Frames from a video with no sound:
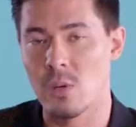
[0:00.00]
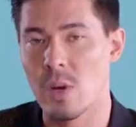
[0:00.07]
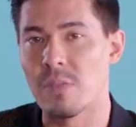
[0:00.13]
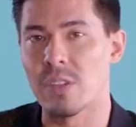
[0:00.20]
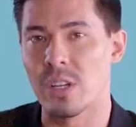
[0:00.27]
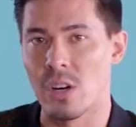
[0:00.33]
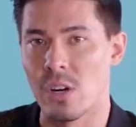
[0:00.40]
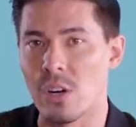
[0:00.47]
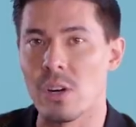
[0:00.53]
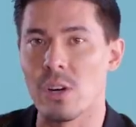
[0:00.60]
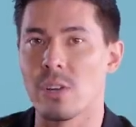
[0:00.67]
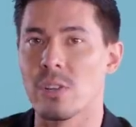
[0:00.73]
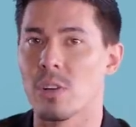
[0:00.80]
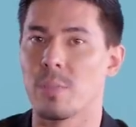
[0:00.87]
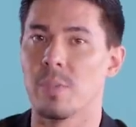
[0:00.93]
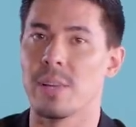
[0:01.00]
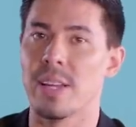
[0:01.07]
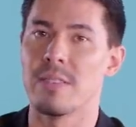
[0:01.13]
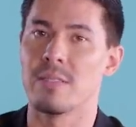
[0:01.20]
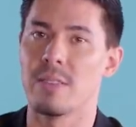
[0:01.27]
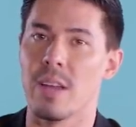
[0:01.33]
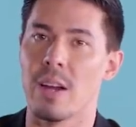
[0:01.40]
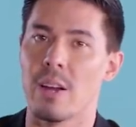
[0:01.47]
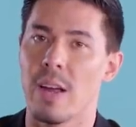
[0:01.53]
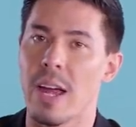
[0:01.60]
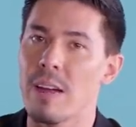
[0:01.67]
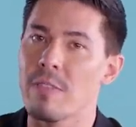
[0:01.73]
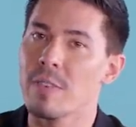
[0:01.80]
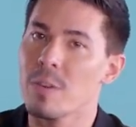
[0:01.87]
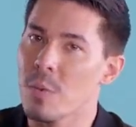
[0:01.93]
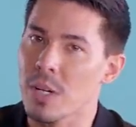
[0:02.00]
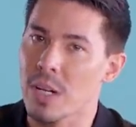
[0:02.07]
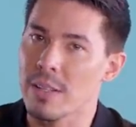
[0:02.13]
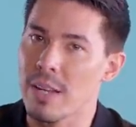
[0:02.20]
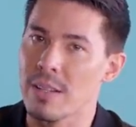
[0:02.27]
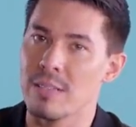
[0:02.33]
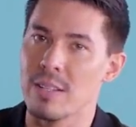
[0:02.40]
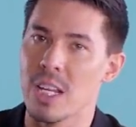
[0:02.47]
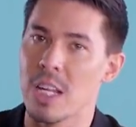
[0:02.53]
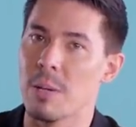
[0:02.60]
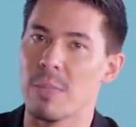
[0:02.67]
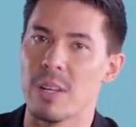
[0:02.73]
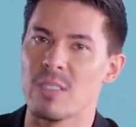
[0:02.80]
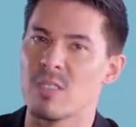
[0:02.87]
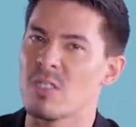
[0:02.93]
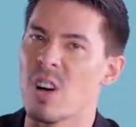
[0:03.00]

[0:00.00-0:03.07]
You have to earn your place there. Everyone on that team is